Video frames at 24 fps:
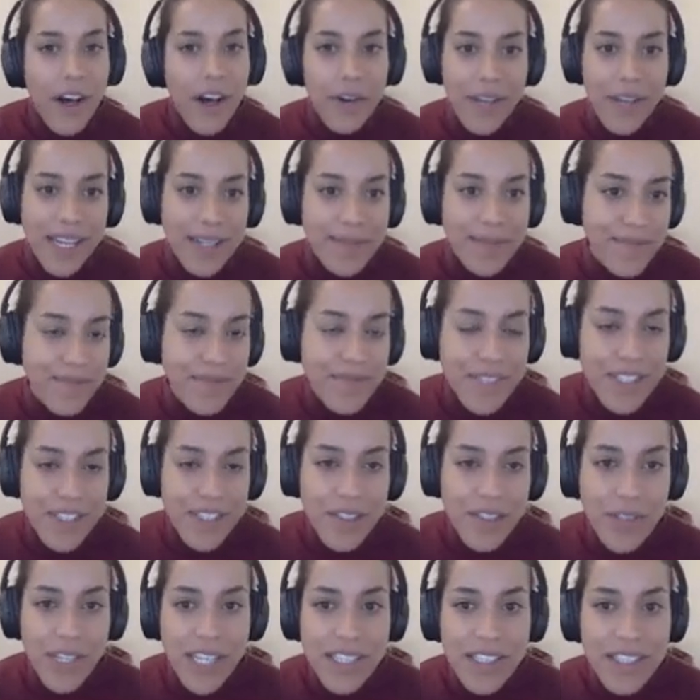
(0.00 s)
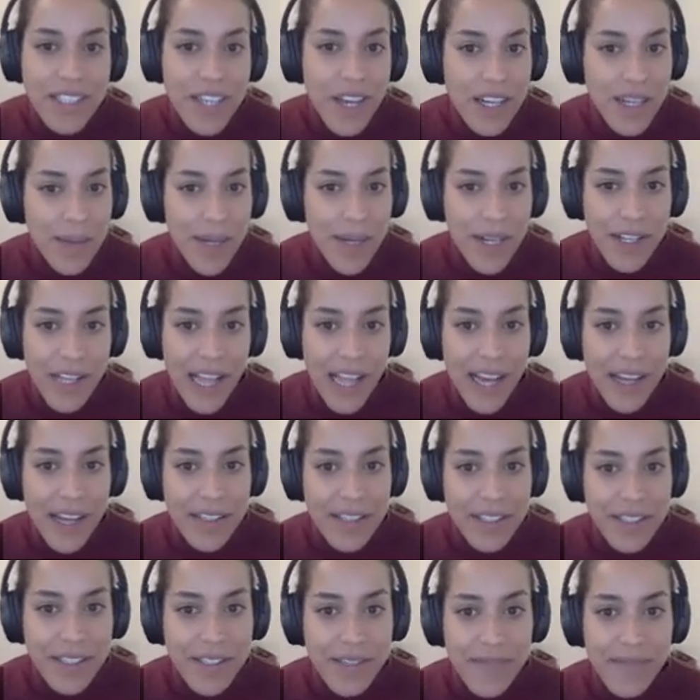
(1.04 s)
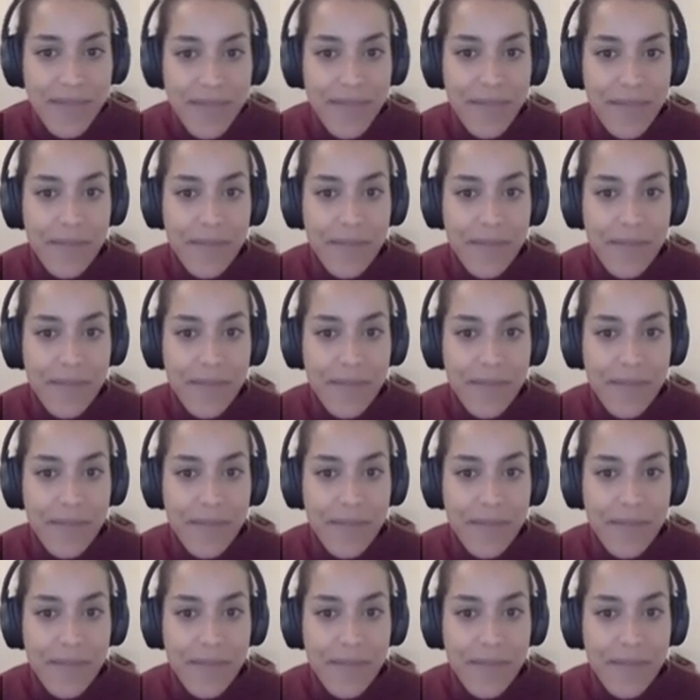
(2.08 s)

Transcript: Okay, so let's talk about clouds.